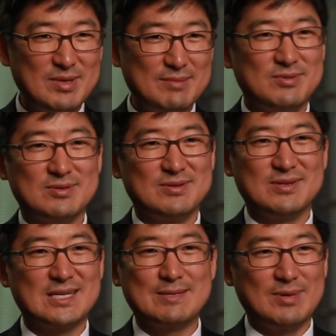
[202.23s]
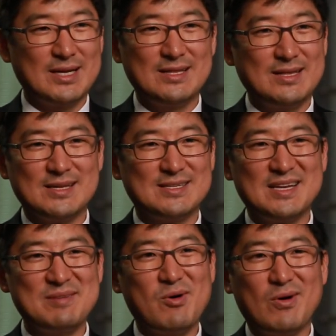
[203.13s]
people to explain things
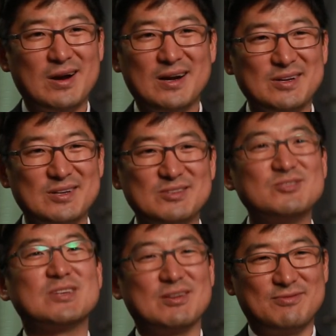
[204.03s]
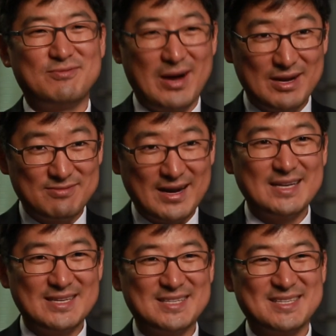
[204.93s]
anymore, because you can
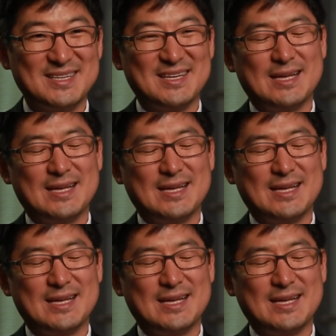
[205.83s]
find it.